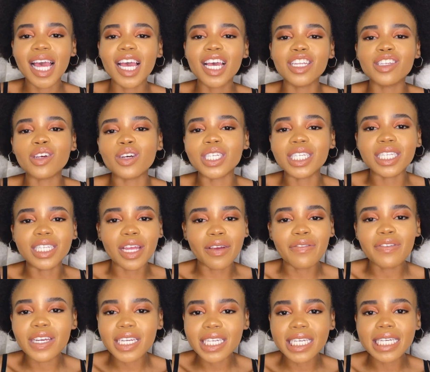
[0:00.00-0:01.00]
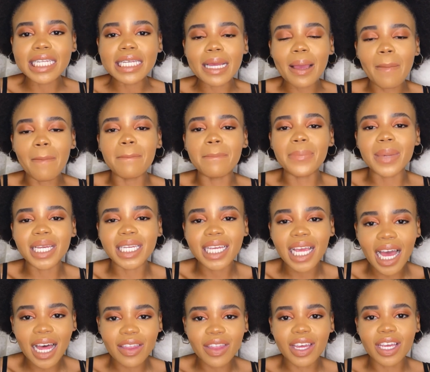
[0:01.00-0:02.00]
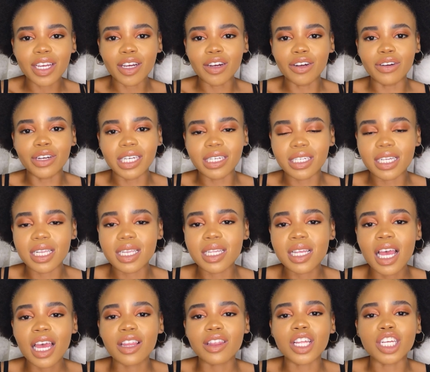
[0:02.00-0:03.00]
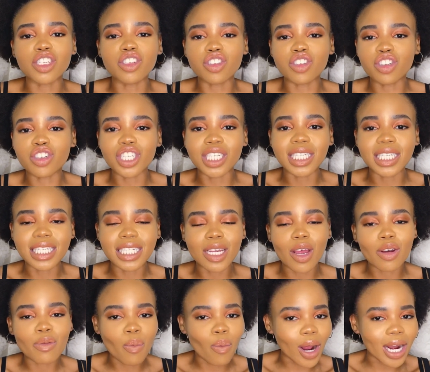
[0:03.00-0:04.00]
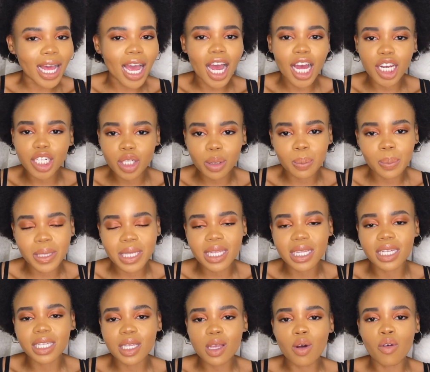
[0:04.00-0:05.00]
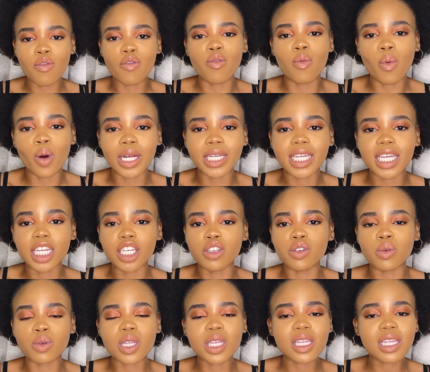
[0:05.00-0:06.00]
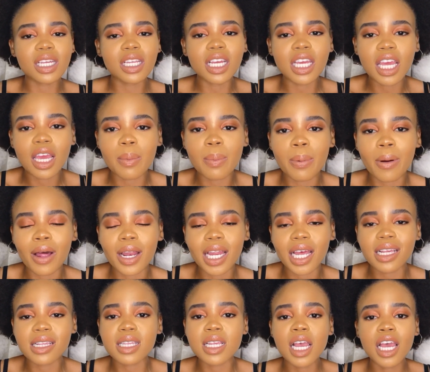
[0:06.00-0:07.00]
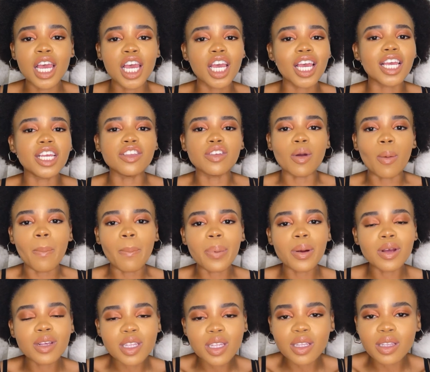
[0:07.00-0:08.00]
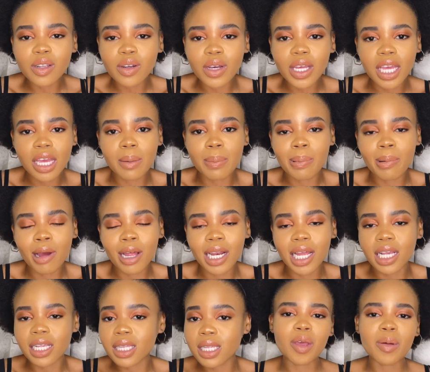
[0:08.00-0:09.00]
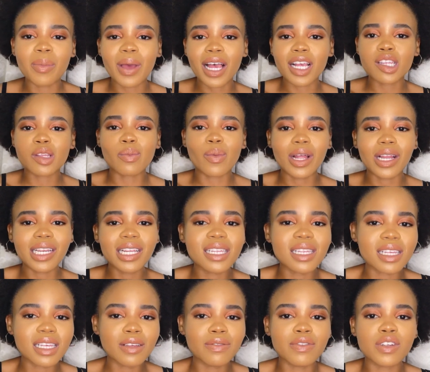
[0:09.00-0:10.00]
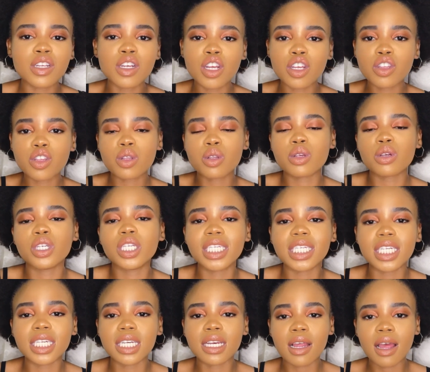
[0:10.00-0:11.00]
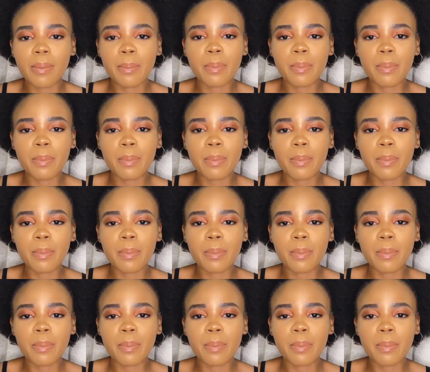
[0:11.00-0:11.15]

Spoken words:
There are definitely many other ingredients that you should 100% avoid in your skincare products, in your personal care products, as well as even certain